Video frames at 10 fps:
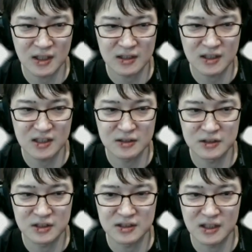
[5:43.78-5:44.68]
In
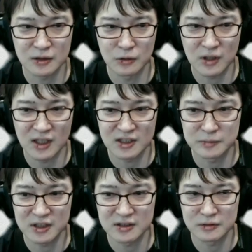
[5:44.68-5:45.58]
addition, the result that
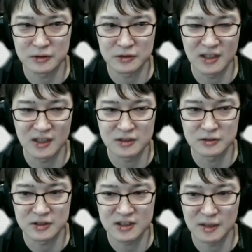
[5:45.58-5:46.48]
was supplemented
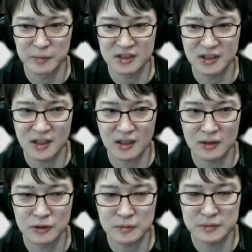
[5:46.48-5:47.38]
with estimate